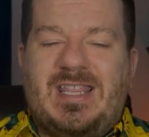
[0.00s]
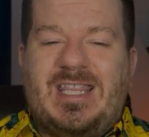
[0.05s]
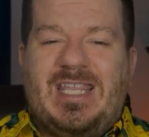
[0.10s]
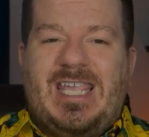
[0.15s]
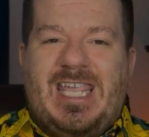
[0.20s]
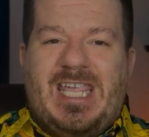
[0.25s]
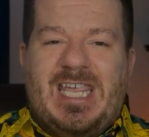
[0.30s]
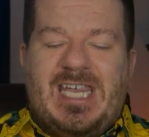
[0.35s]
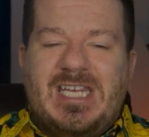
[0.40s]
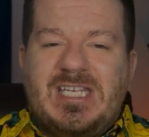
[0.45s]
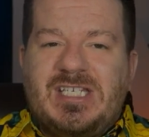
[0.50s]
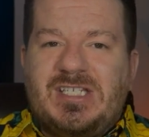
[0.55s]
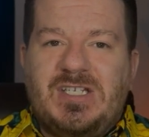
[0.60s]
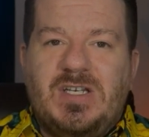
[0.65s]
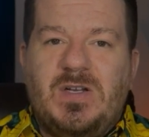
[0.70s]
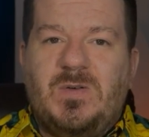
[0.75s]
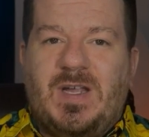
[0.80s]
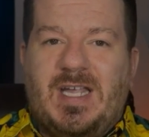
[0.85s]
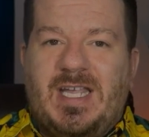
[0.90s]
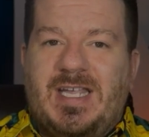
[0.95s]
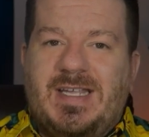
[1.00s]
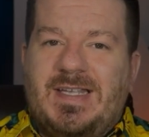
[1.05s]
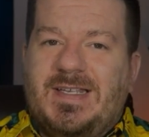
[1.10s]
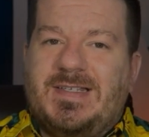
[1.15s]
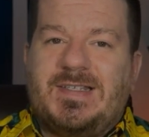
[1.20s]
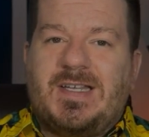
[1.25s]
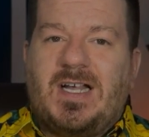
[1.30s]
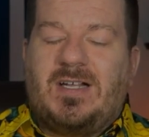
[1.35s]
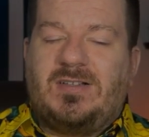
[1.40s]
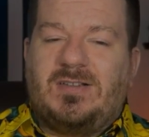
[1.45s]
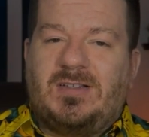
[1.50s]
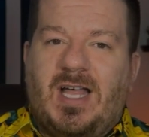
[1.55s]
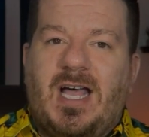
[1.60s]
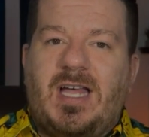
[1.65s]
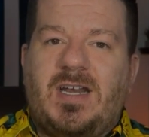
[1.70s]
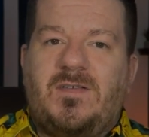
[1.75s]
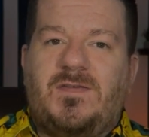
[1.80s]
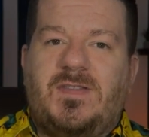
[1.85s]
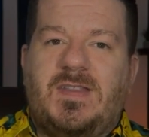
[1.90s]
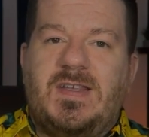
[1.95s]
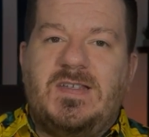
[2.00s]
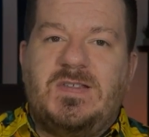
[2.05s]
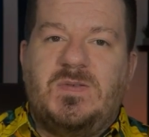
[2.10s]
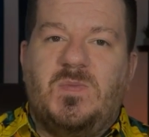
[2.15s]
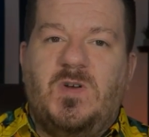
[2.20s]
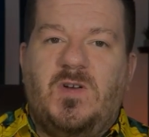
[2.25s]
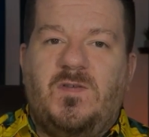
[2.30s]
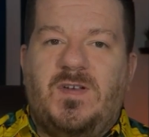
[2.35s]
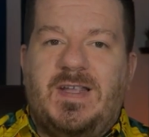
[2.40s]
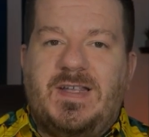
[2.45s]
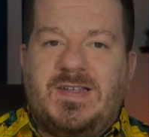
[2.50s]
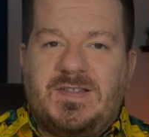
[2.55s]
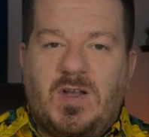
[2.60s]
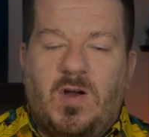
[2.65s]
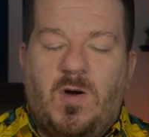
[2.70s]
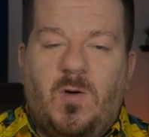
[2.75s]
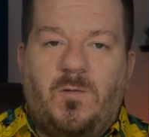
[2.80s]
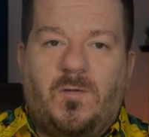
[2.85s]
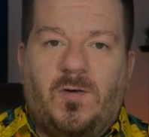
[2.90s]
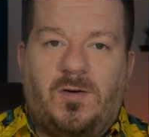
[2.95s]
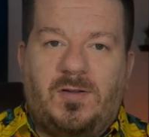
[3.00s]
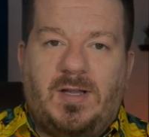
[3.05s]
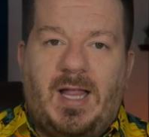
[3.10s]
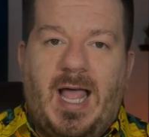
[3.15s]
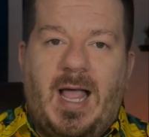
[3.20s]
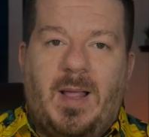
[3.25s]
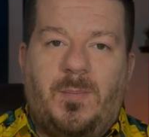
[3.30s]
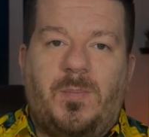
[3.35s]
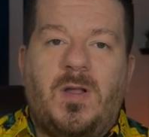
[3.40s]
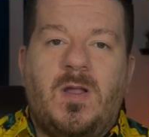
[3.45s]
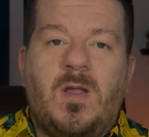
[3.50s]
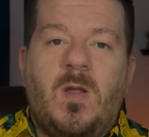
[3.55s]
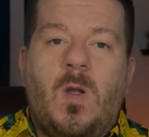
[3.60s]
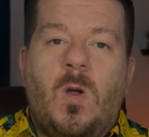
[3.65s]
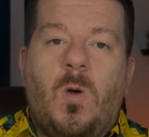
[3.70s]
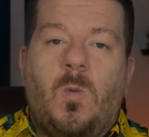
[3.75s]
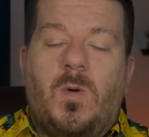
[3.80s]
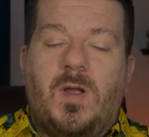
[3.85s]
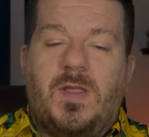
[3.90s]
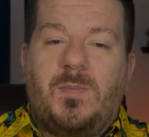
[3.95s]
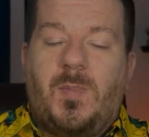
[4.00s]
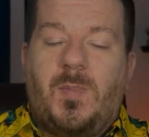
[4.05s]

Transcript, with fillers: The issue is a lot of these movies overlap with